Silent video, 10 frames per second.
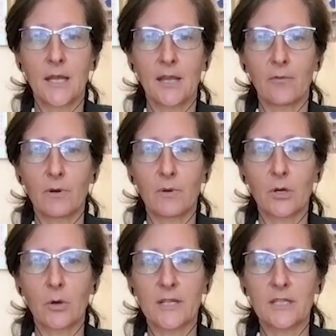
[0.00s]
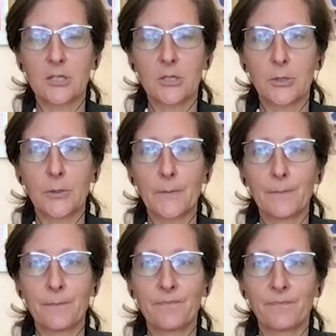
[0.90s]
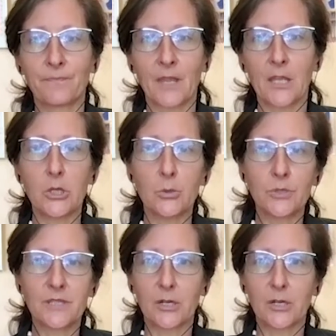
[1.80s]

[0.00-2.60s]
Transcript: If we were going to use